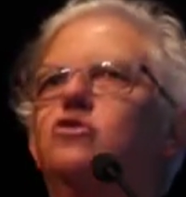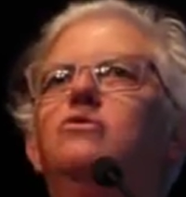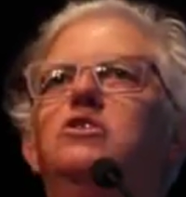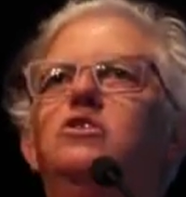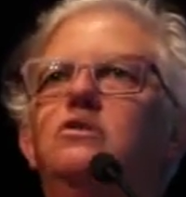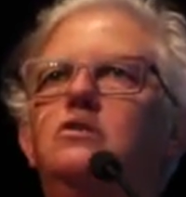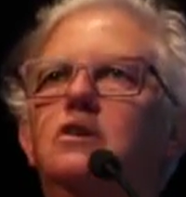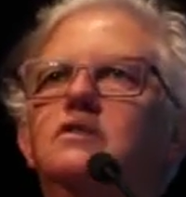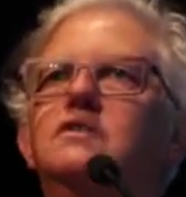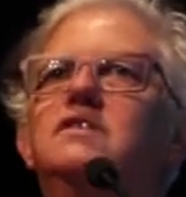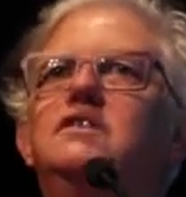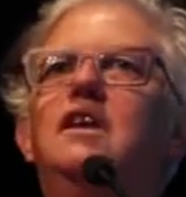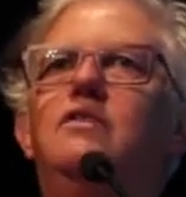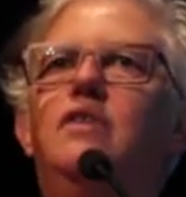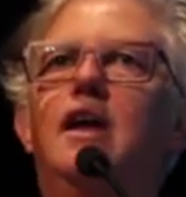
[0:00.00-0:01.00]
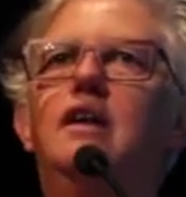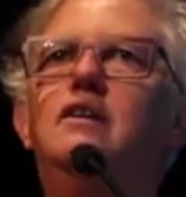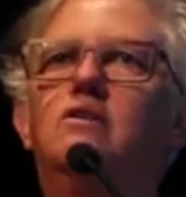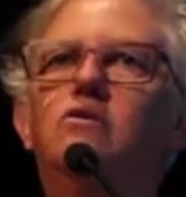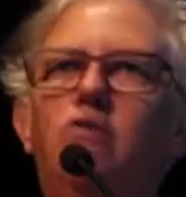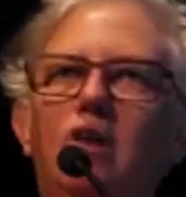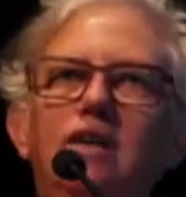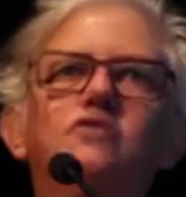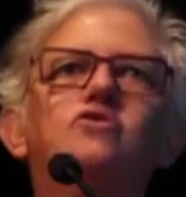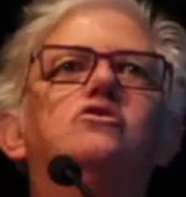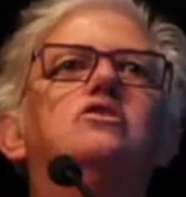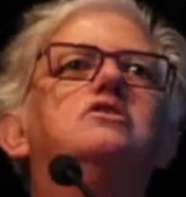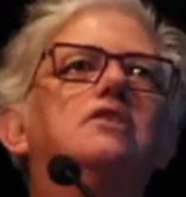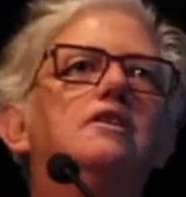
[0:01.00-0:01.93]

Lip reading: And you can see that in Christchurch.